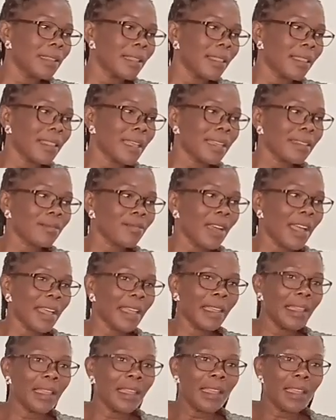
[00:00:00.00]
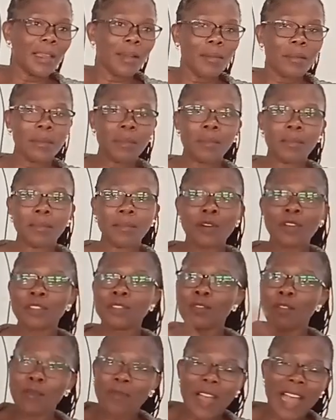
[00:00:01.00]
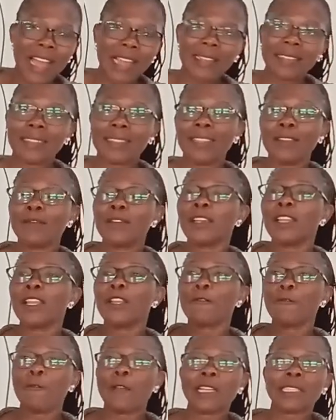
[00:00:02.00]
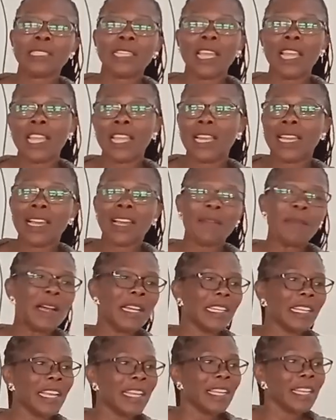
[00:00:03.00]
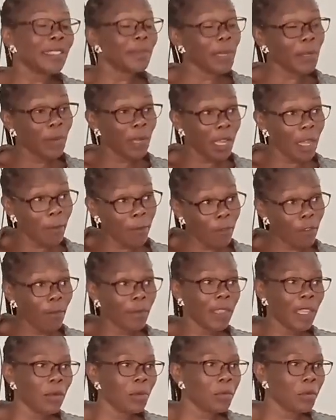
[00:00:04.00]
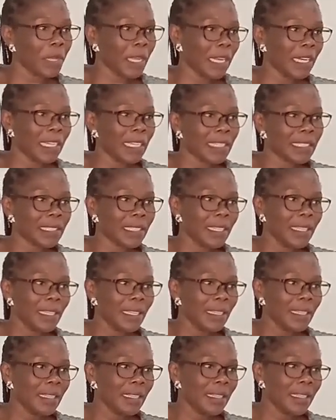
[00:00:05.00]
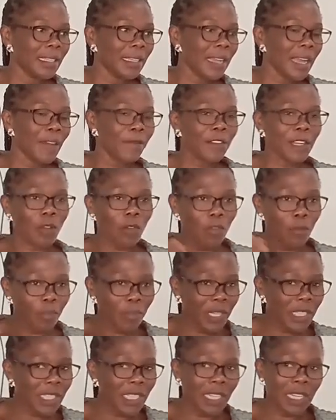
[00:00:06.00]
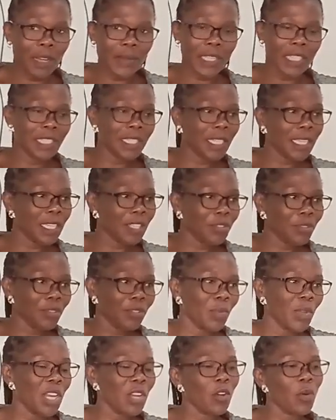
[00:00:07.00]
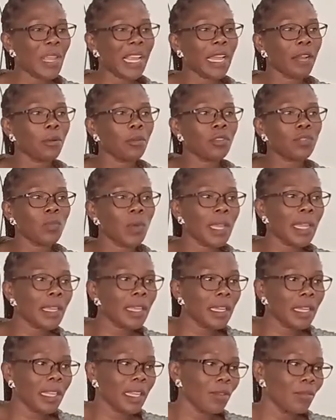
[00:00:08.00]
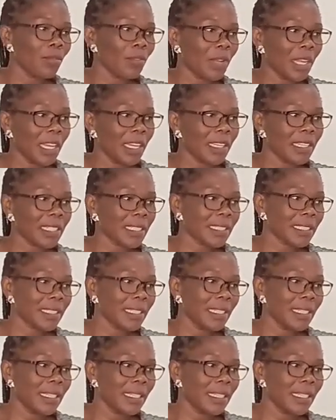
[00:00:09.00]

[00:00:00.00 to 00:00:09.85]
That's why most of us, even if we are staying in urban areas, but we come from the rural areas. After completing our education, we know we cannot work in the rural areas.